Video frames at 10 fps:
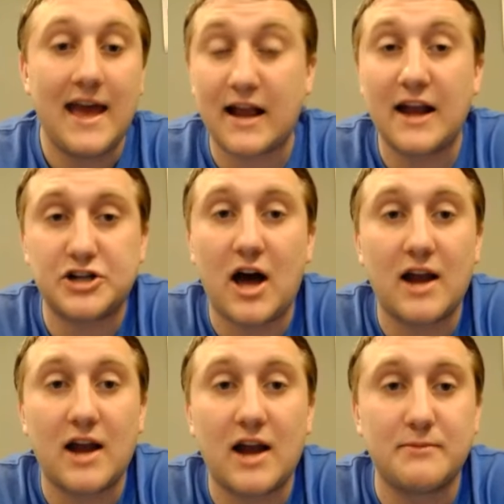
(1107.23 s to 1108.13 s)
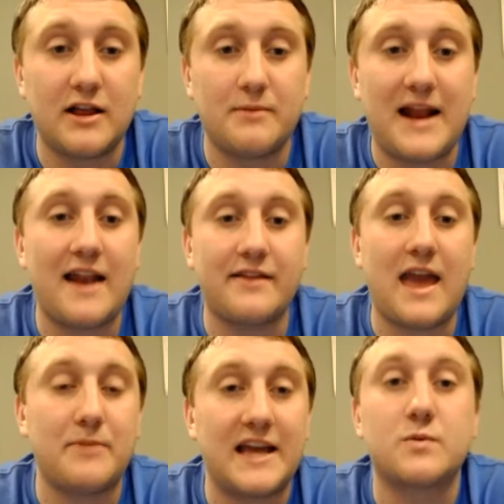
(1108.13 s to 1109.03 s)
and kind of shot him a little bit out of the
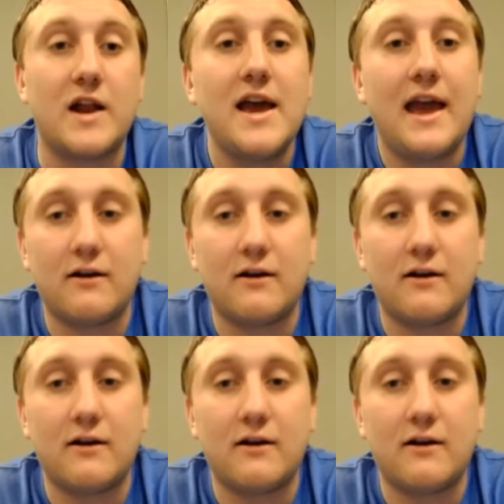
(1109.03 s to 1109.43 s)
game. But guess what?